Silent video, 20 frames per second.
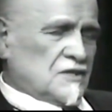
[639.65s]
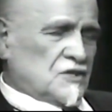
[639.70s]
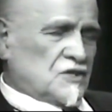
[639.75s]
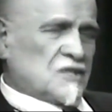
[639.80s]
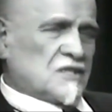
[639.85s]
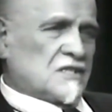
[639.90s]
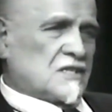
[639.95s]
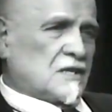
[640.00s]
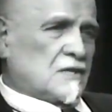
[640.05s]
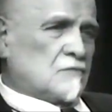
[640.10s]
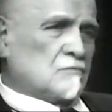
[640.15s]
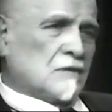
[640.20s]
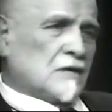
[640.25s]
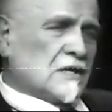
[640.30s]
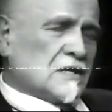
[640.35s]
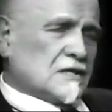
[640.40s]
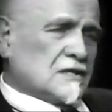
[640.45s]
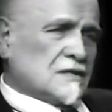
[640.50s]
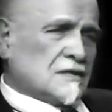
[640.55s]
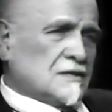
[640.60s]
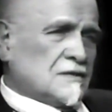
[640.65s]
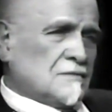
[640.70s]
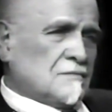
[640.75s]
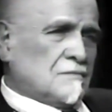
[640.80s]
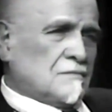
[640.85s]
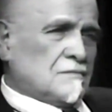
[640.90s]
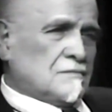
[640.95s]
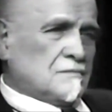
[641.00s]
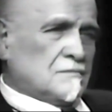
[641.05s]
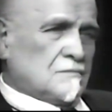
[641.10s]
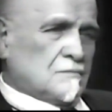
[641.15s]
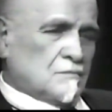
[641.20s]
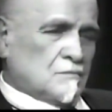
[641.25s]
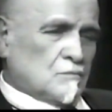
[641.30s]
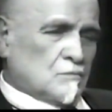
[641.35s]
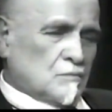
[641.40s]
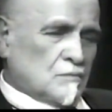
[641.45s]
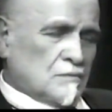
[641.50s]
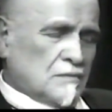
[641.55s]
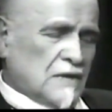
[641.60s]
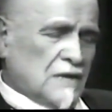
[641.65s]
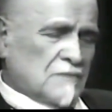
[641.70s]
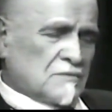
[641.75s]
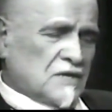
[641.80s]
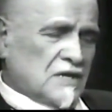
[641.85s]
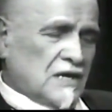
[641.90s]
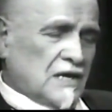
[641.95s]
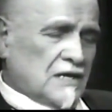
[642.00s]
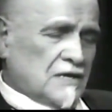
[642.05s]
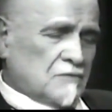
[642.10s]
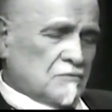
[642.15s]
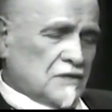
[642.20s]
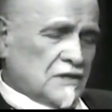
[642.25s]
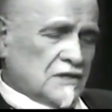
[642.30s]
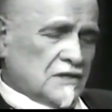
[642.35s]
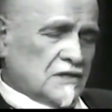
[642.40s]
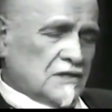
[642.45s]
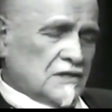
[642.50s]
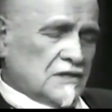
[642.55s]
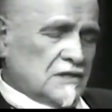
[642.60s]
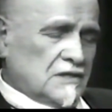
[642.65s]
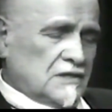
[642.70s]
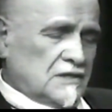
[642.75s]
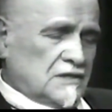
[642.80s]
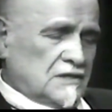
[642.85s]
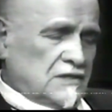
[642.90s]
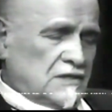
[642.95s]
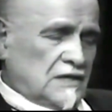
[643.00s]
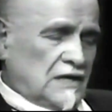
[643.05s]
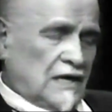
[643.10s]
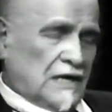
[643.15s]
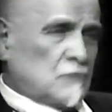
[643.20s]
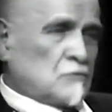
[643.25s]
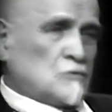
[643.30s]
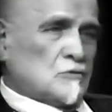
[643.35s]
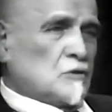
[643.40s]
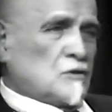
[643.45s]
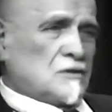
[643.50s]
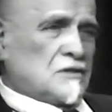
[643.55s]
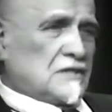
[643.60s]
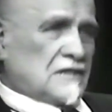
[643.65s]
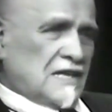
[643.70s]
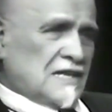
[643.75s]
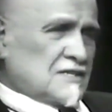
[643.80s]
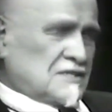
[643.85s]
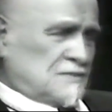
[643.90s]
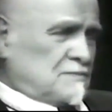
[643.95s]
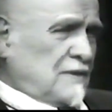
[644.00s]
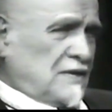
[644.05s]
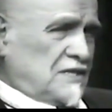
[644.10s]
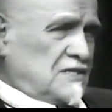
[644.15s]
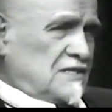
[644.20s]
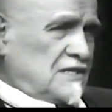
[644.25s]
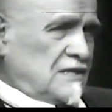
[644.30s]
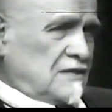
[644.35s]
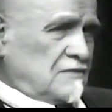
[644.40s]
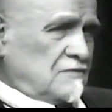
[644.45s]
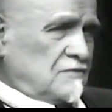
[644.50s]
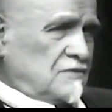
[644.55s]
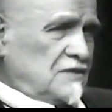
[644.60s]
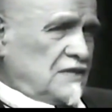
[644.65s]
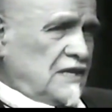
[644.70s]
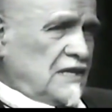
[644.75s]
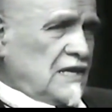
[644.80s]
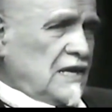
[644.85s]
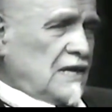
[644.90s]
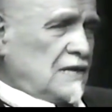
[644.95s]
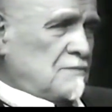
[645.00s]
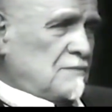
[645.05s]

She said, well, mommy, I do not dance myself. They